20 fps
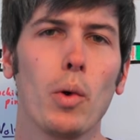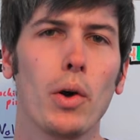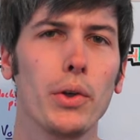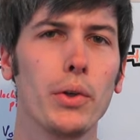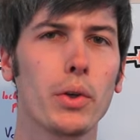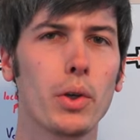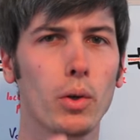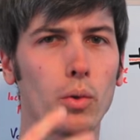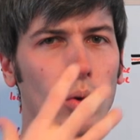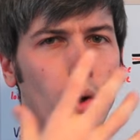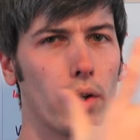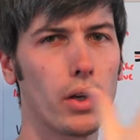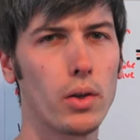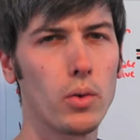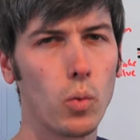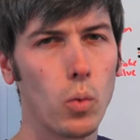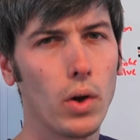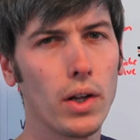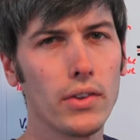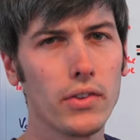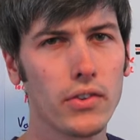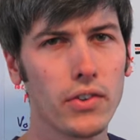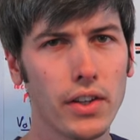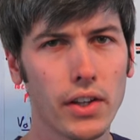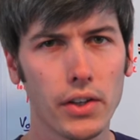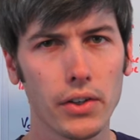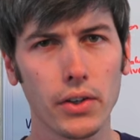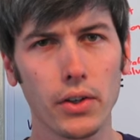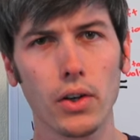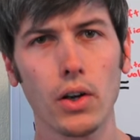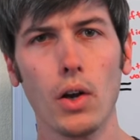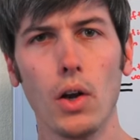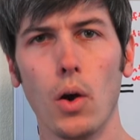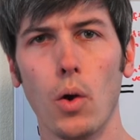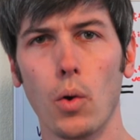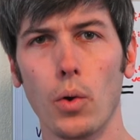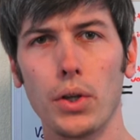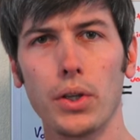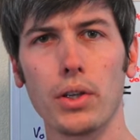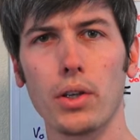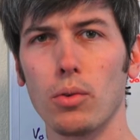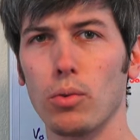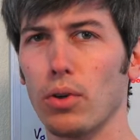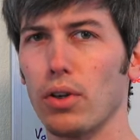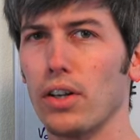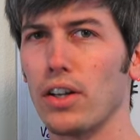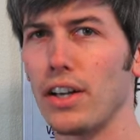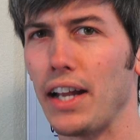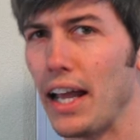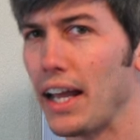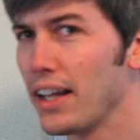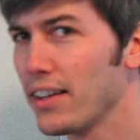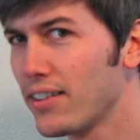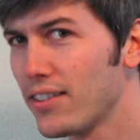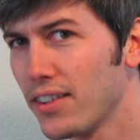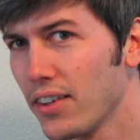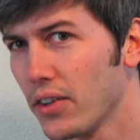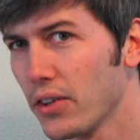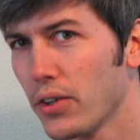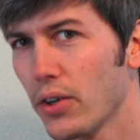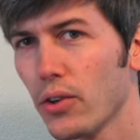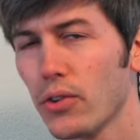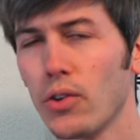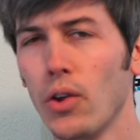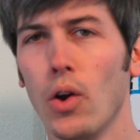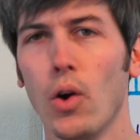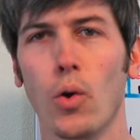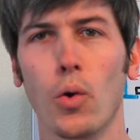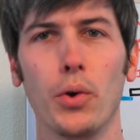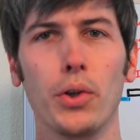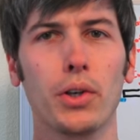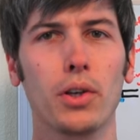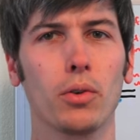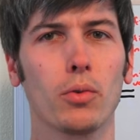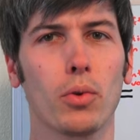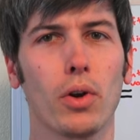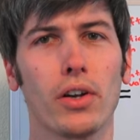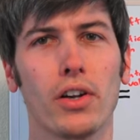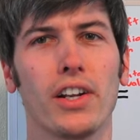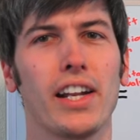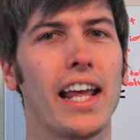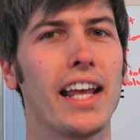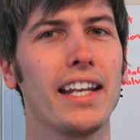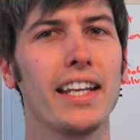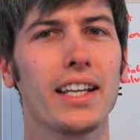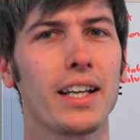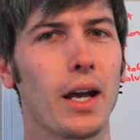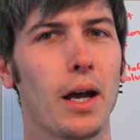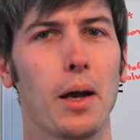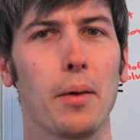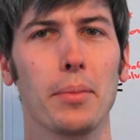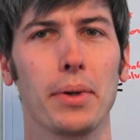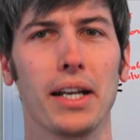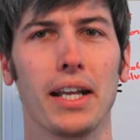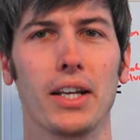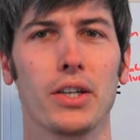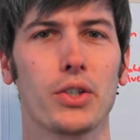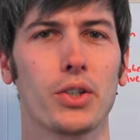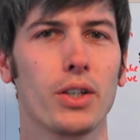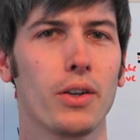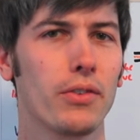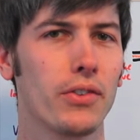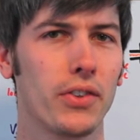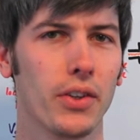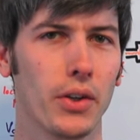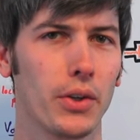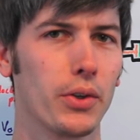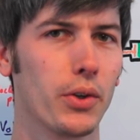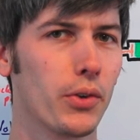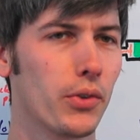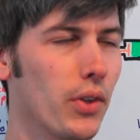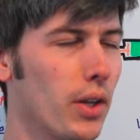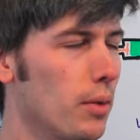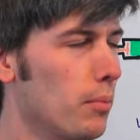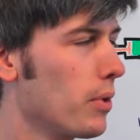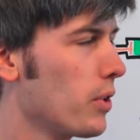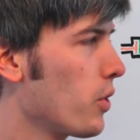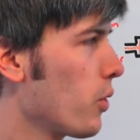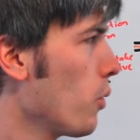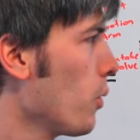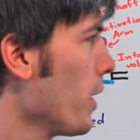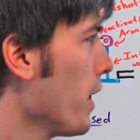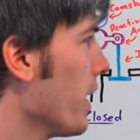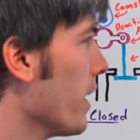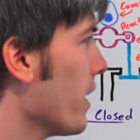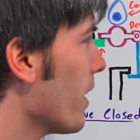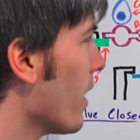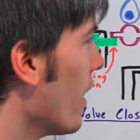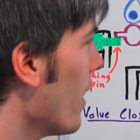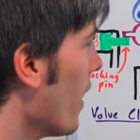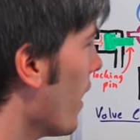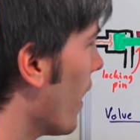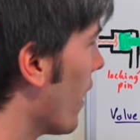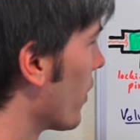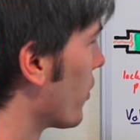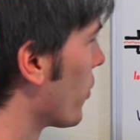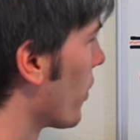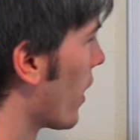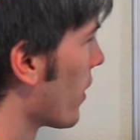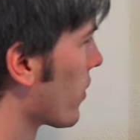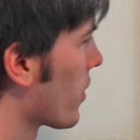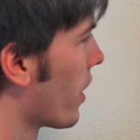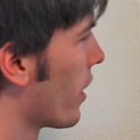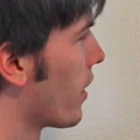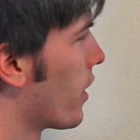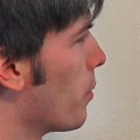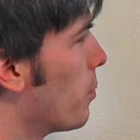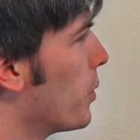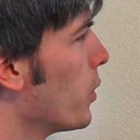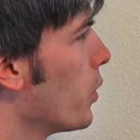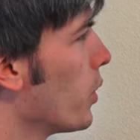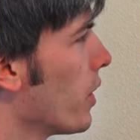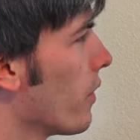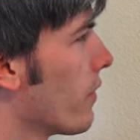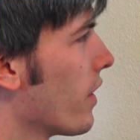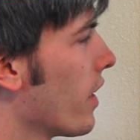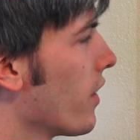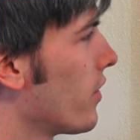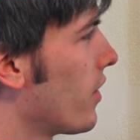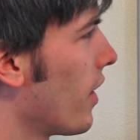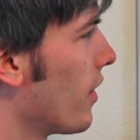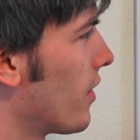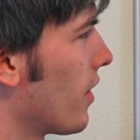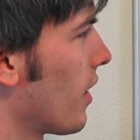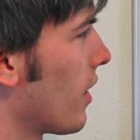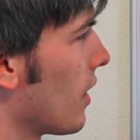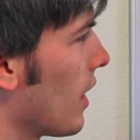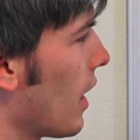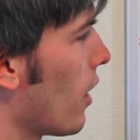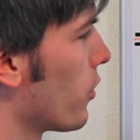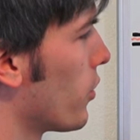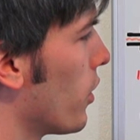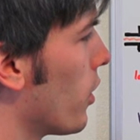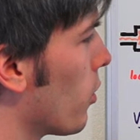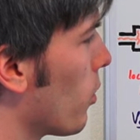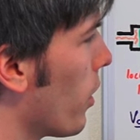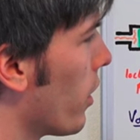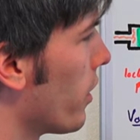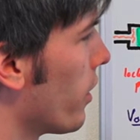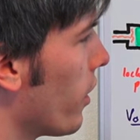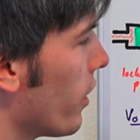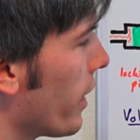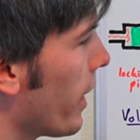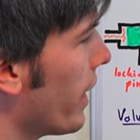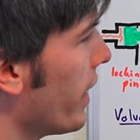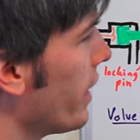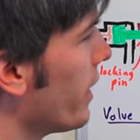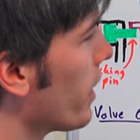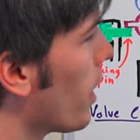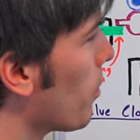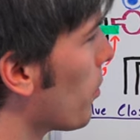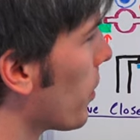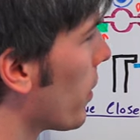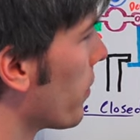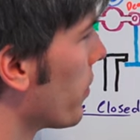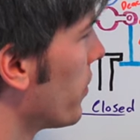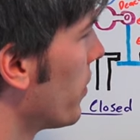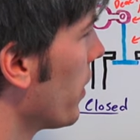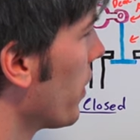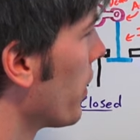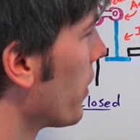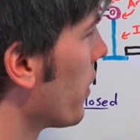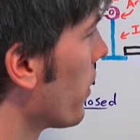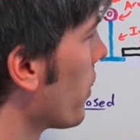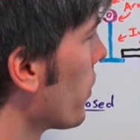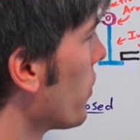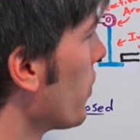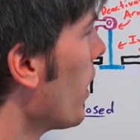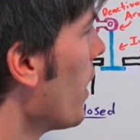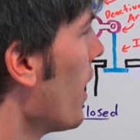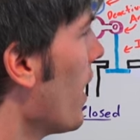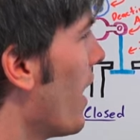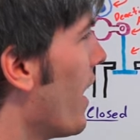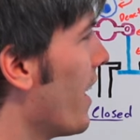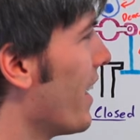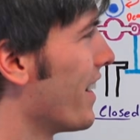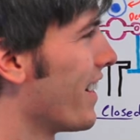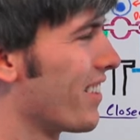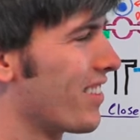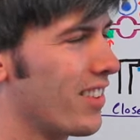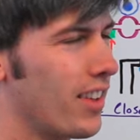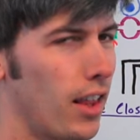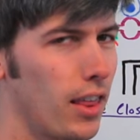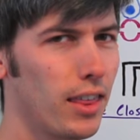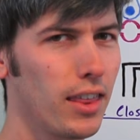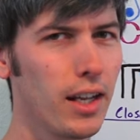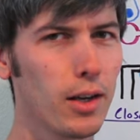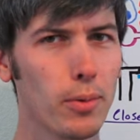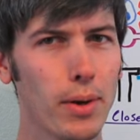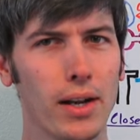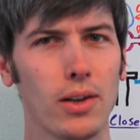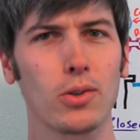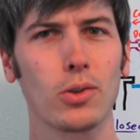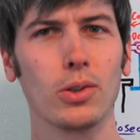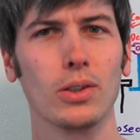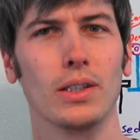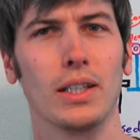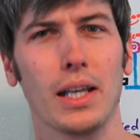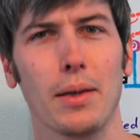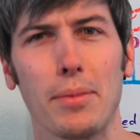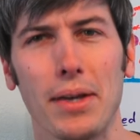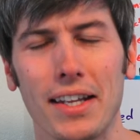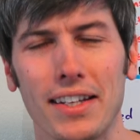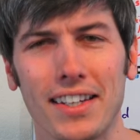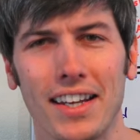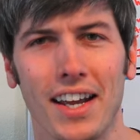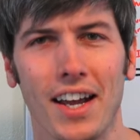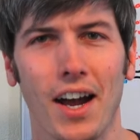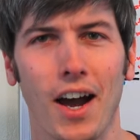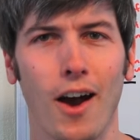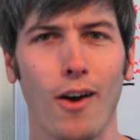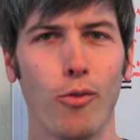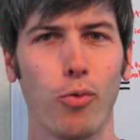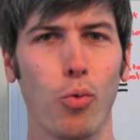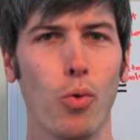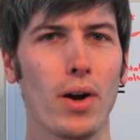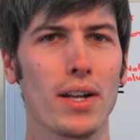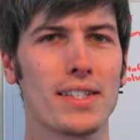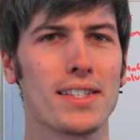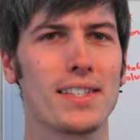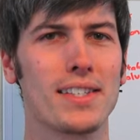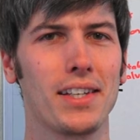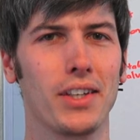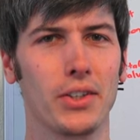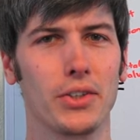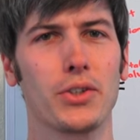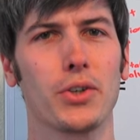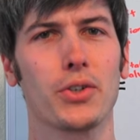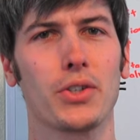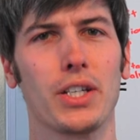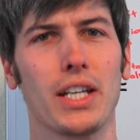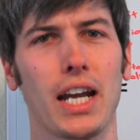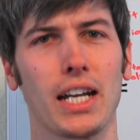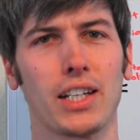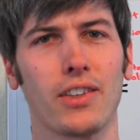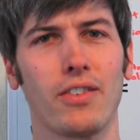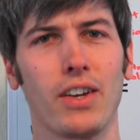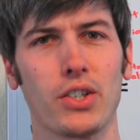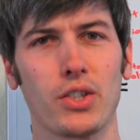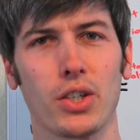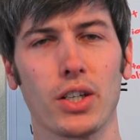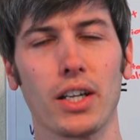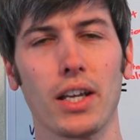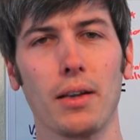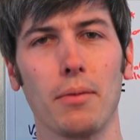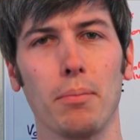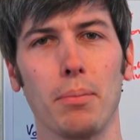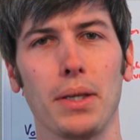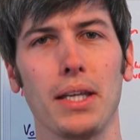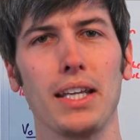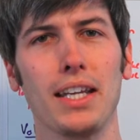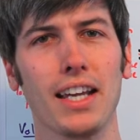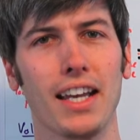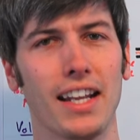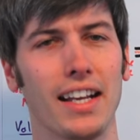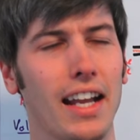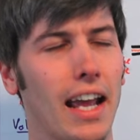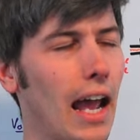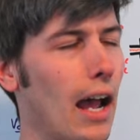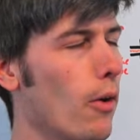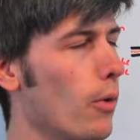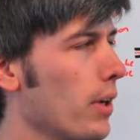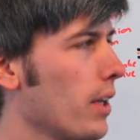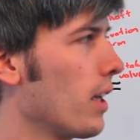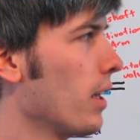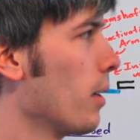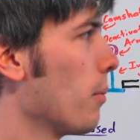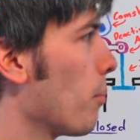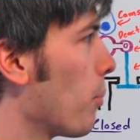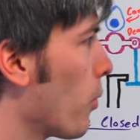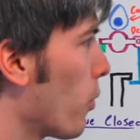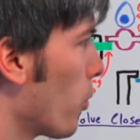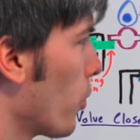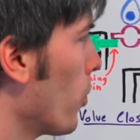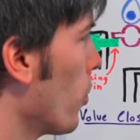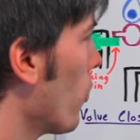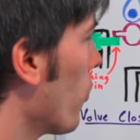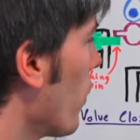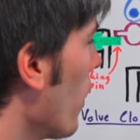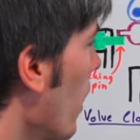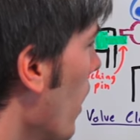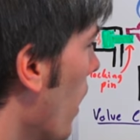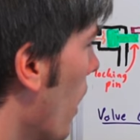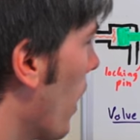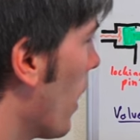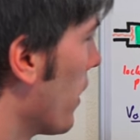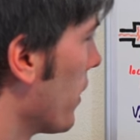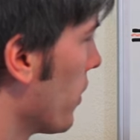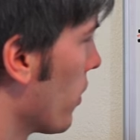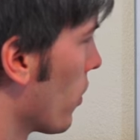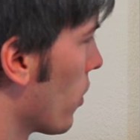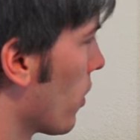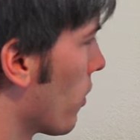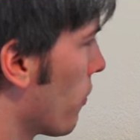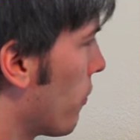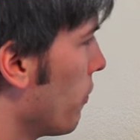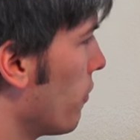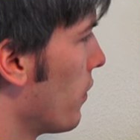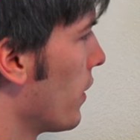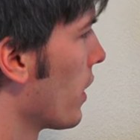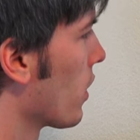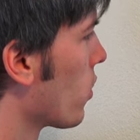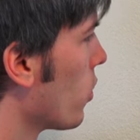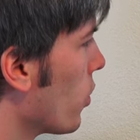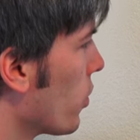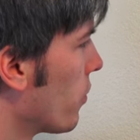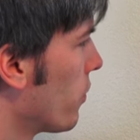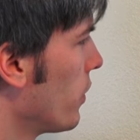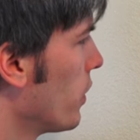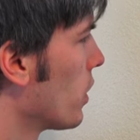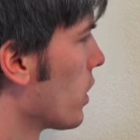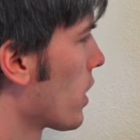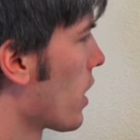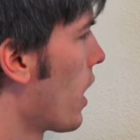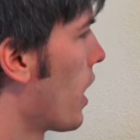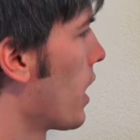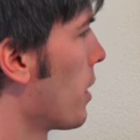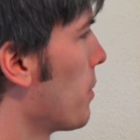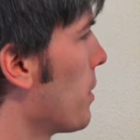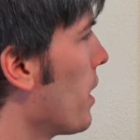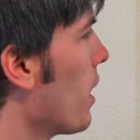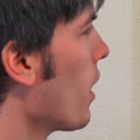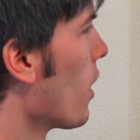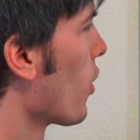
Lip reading: Well, you can run on one cylinder, or you can run on eight cylinders, or you can run on any combination of cylinders in between. So that's kind of the beauty of this, is it allows you to run on any number of cylinders, and it's the theoretical limit of what cylinder deactivation can be and how it can improve your vehicle's fuel economy